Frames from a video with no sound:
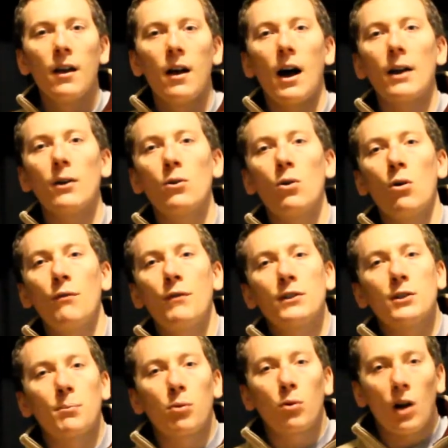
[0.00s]
I don't know if
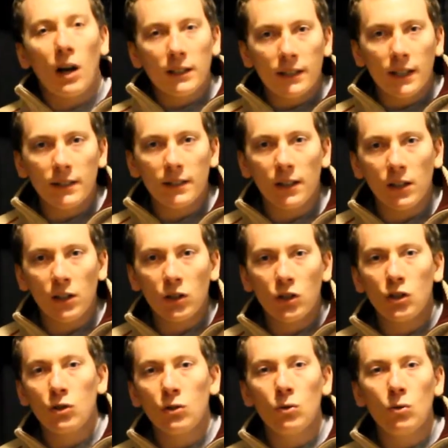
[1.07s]
it's a processing
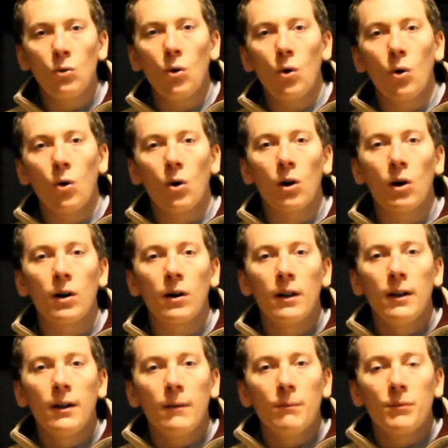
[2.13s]
issue or
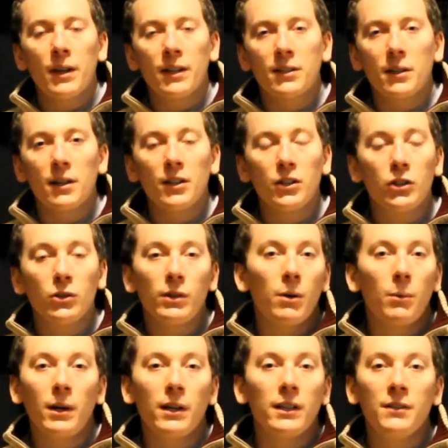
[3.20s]
it's an issue that
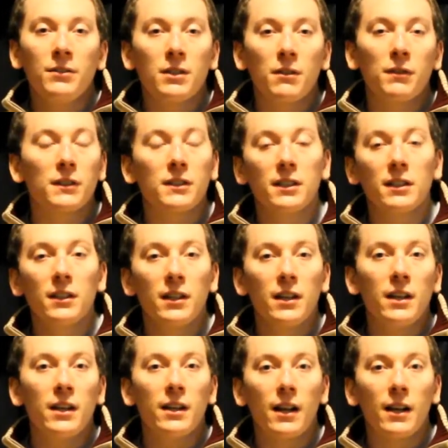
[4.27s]
when it leaves the
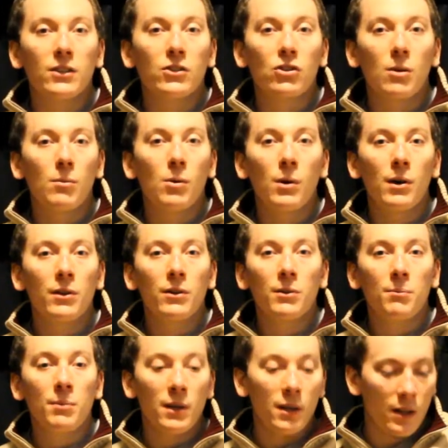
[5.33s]
facility it has trouble, whether
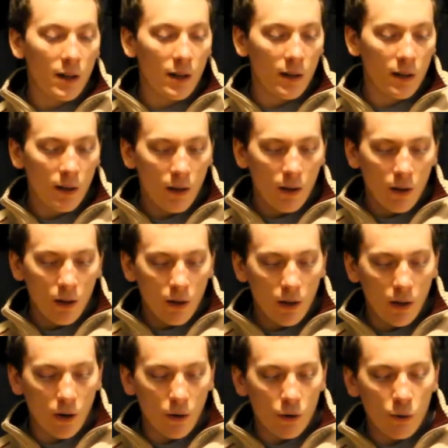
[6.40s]
it be
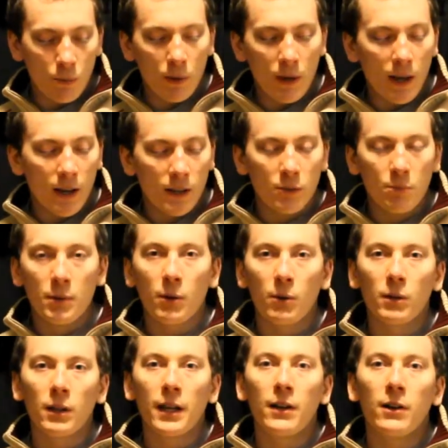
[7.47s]
UPS,
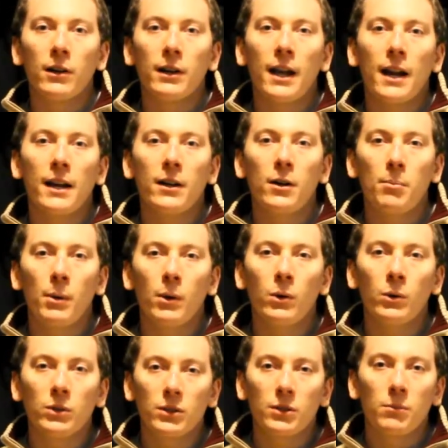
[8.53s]
Purelator, Canada
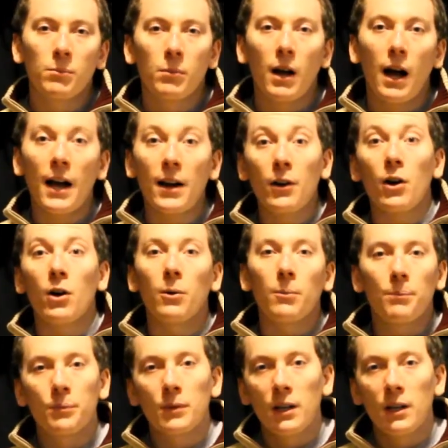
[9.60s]
Post. I don't know.